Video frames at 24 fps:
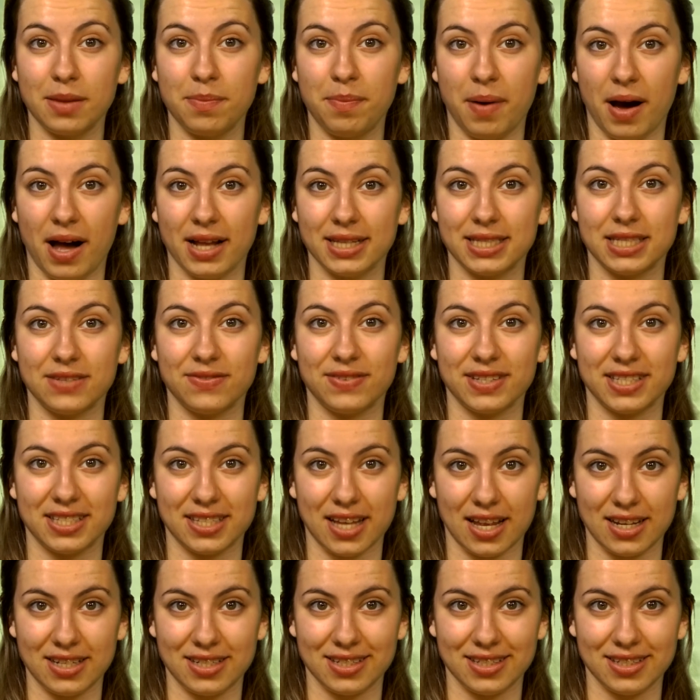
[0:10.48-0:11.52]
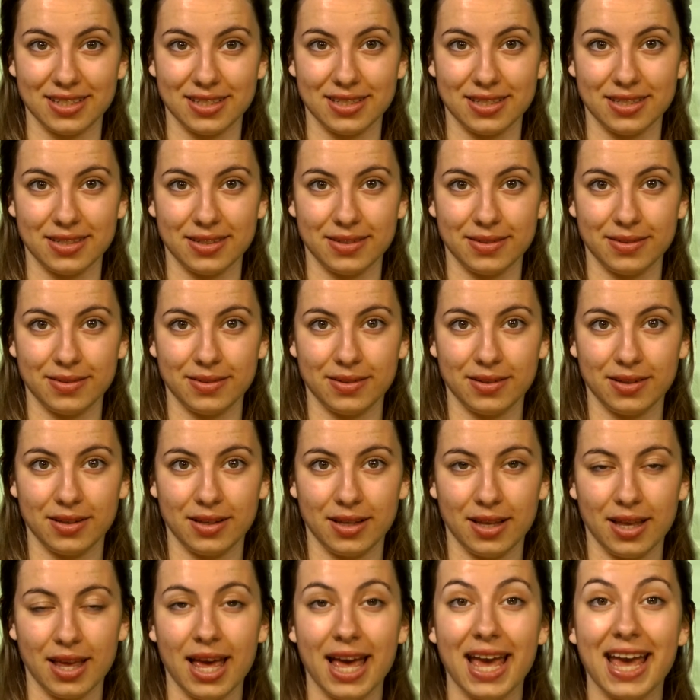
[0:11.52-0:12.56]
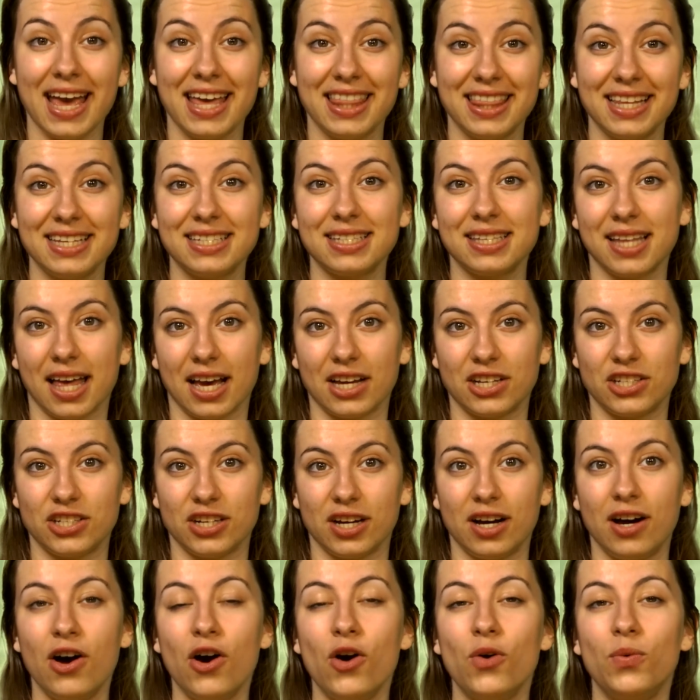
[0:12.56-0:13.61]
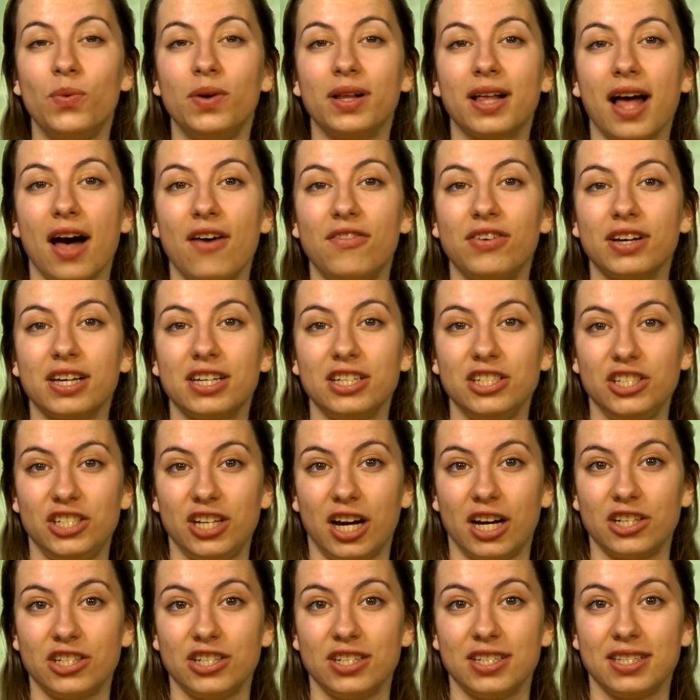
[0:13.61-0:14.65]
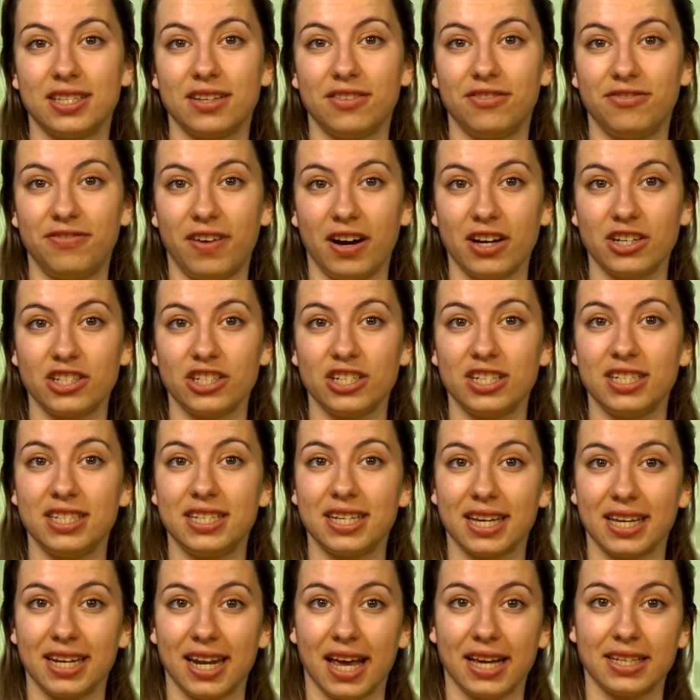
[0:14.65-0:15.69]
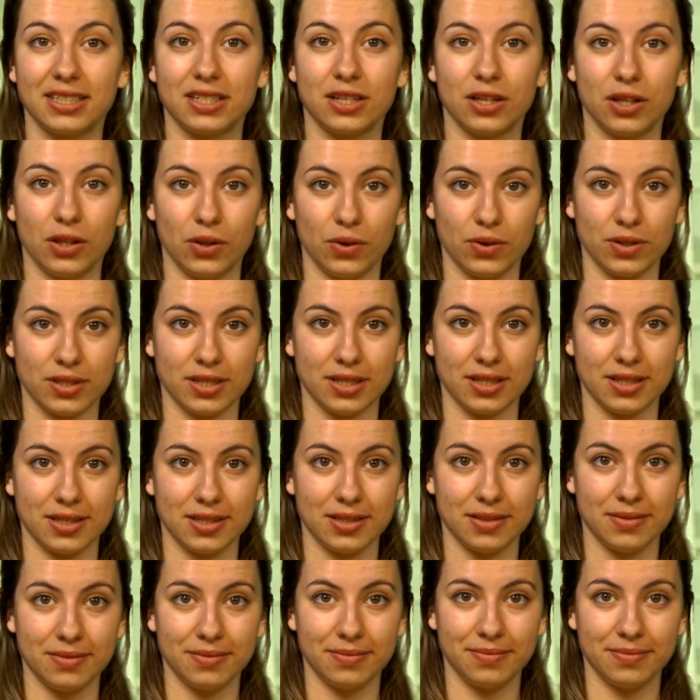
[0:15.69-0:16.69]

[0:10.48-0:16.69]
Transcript: the parts of a sentence. In this lecture, we'll cover conjunctions that function to connect clauses.